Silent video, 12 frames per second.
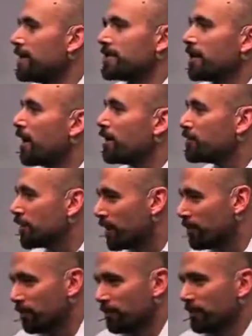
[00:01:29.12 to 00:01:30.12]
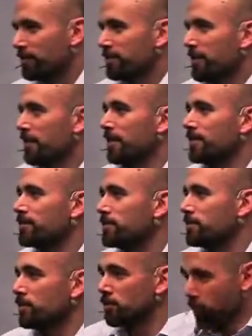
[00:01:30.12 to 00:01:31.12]
That's our job almost
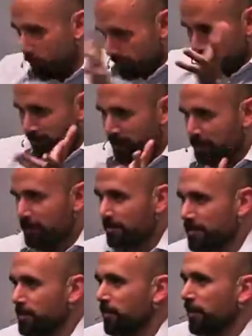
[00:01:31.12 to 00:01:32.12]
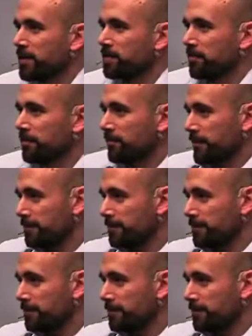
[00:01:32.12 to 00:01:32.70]
to show them that it's possible, right?